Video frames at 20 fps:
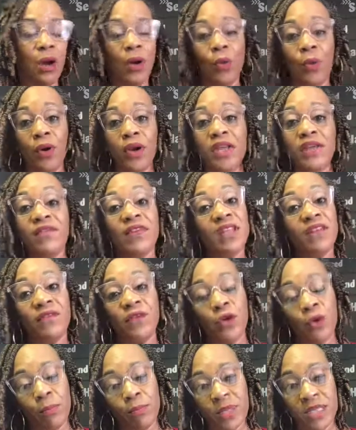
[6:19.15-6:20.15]
Or even if
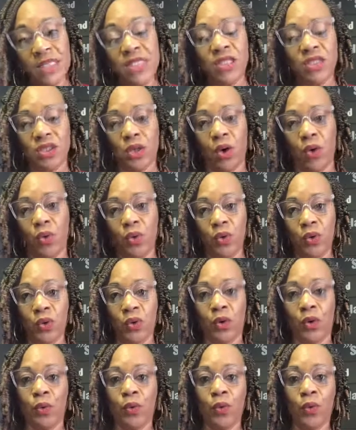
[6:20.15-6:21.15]
you're a business
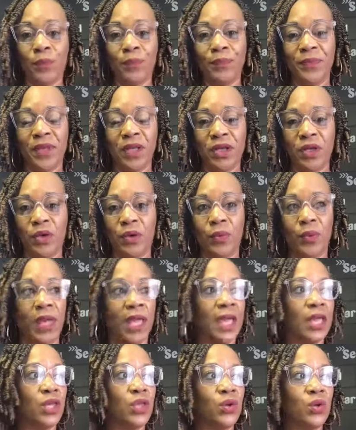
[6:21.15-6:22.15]
owner or,
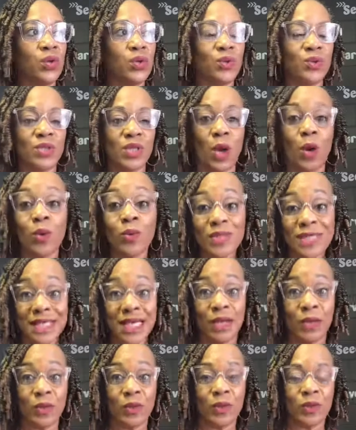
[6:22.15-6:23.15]
and you use
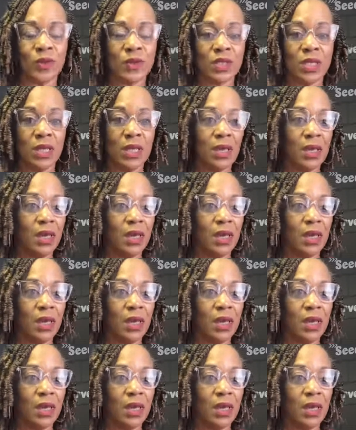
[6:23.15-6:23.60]
wholesalers,